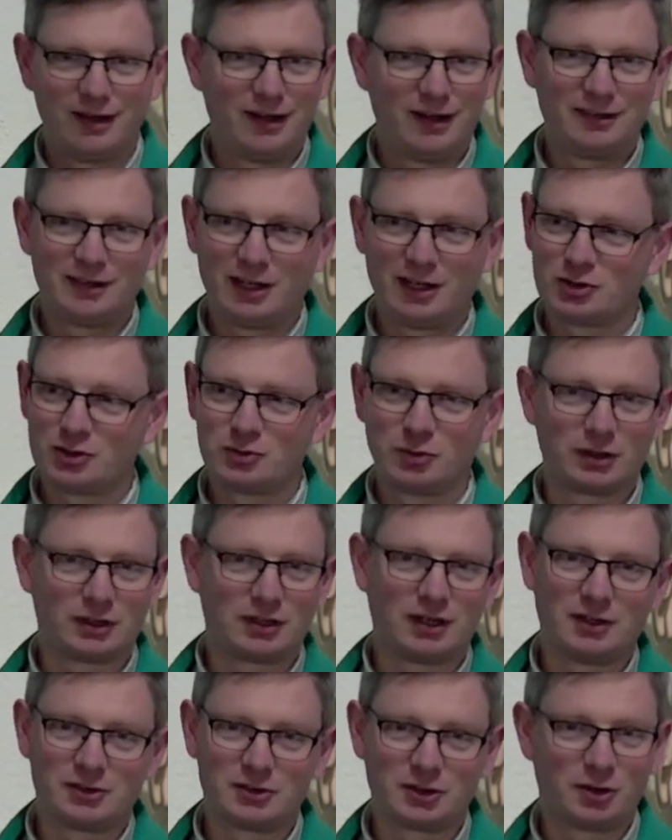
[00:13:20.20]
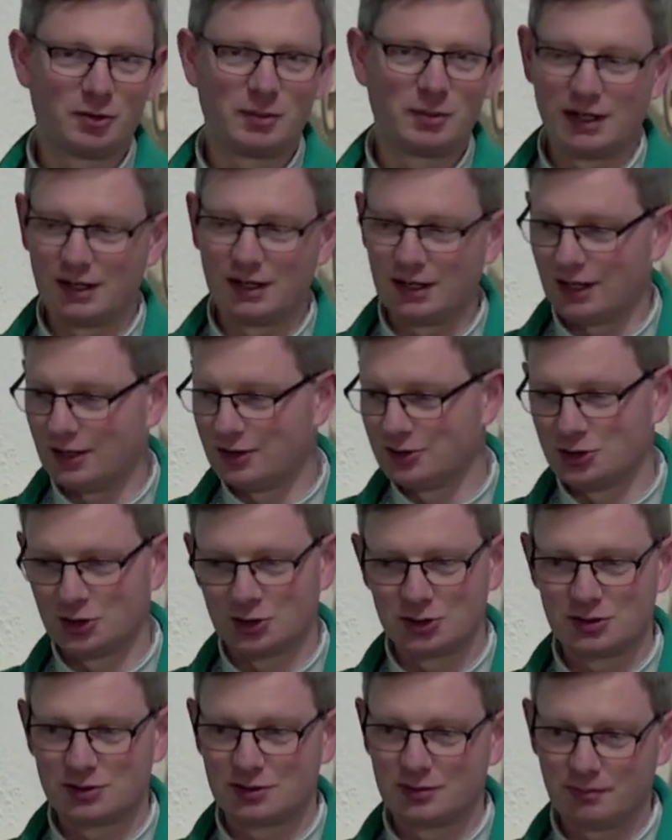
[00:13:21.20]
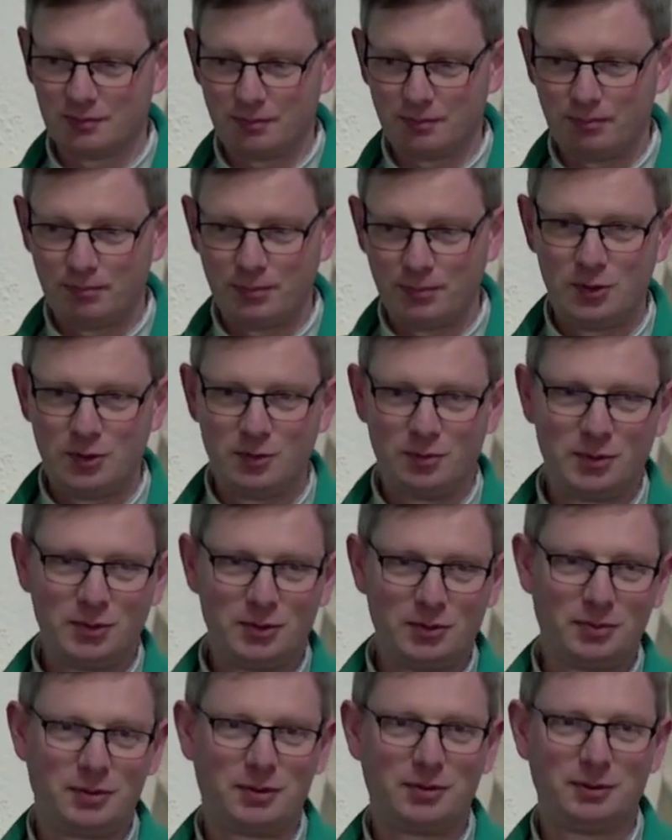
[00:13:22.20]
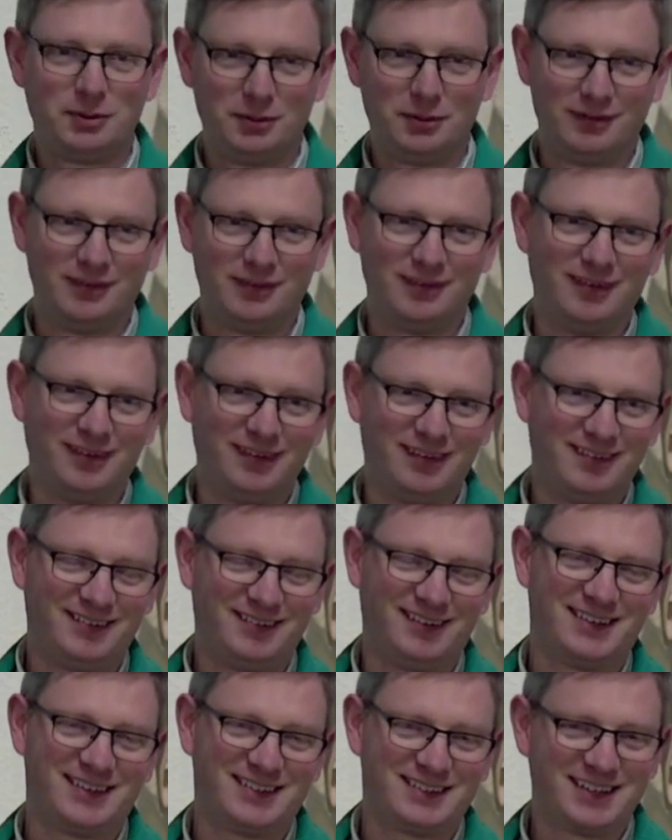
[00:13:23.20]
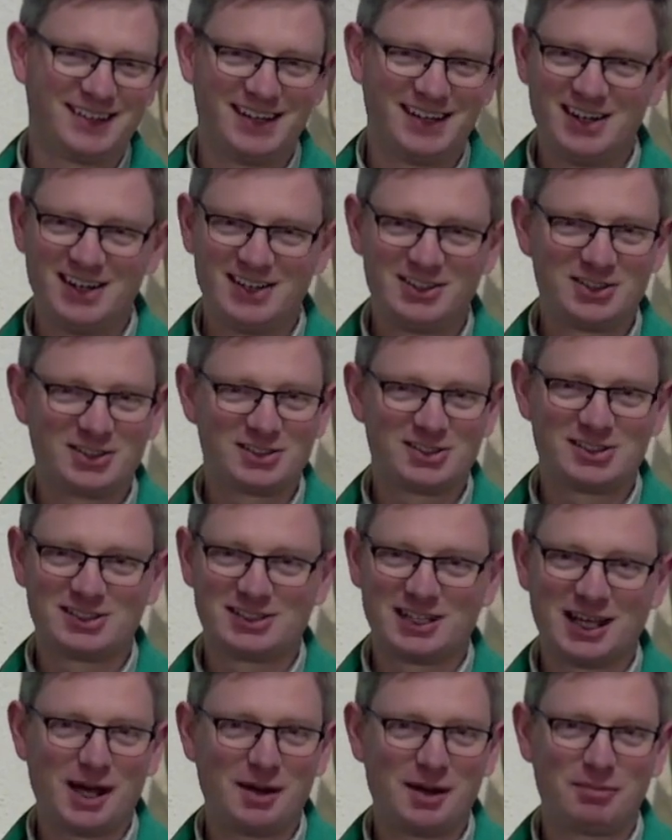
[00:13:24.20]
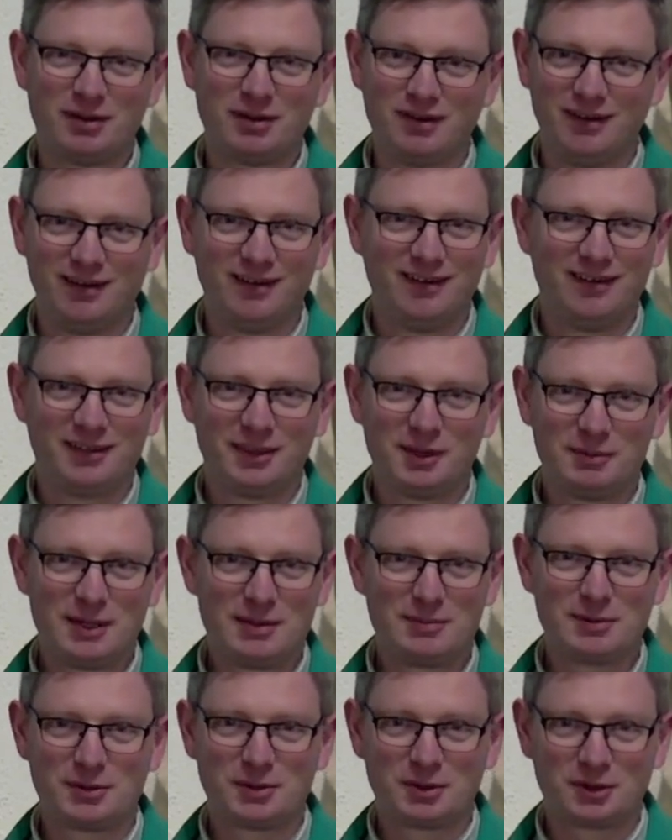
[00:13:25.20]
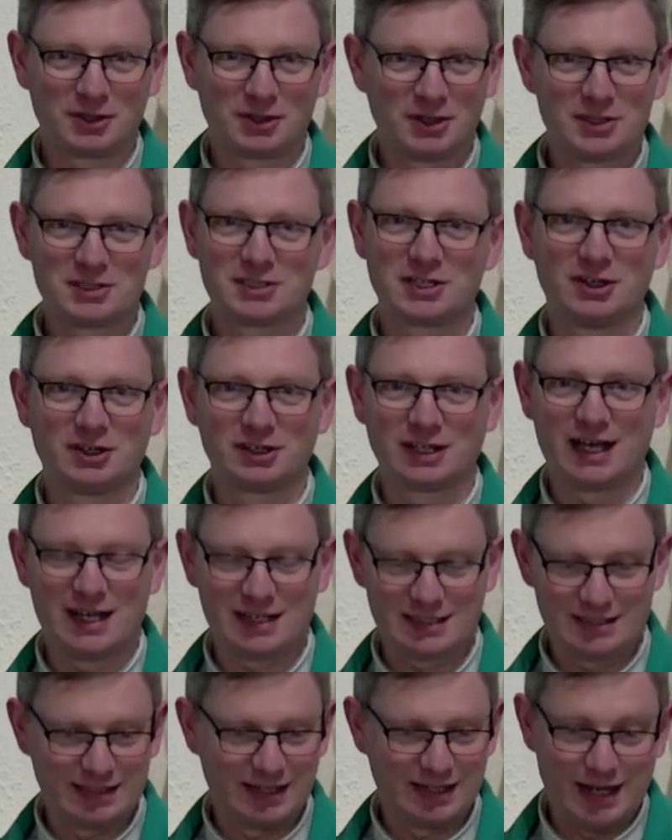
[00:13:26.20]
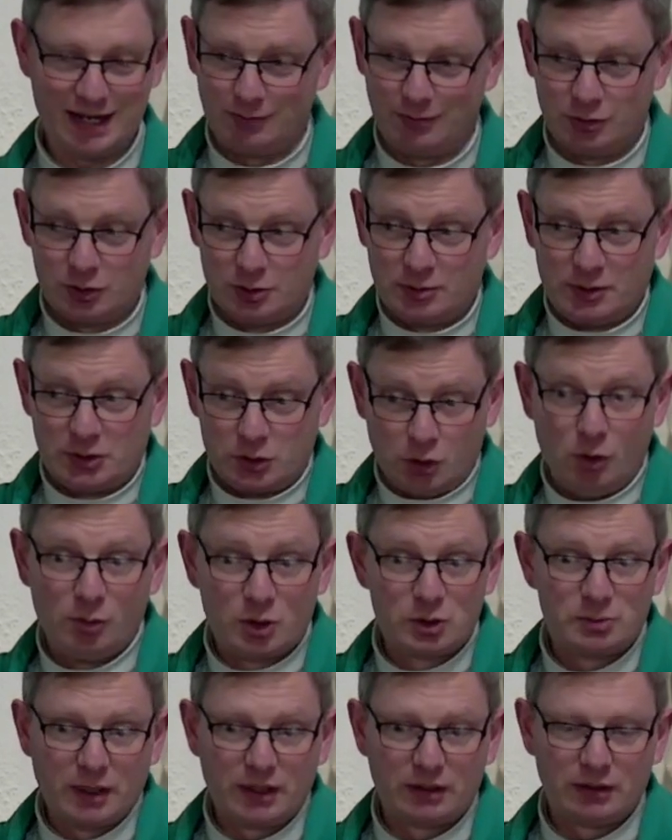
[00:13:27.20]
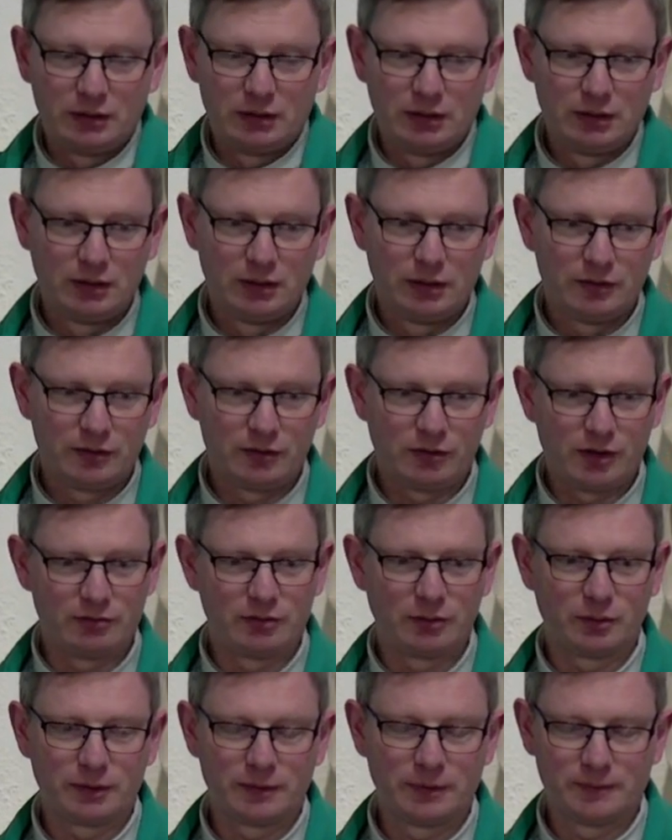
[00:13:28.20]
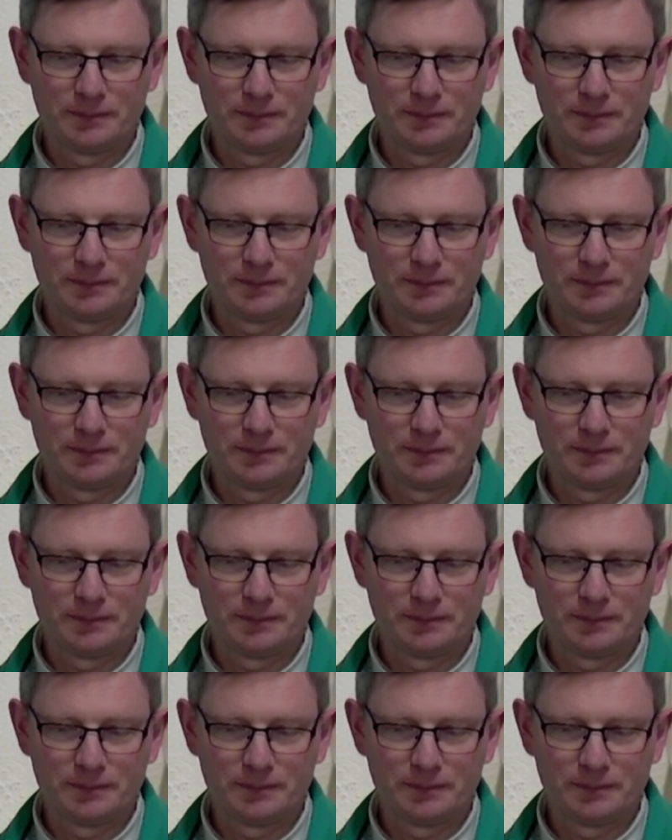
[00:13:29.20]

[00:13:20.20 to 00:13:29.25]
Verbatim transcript: they just want God to come in and just, pew, pew, pew, right? Just zap the people who are causing all the hassle, and it will just be so much better for everyone.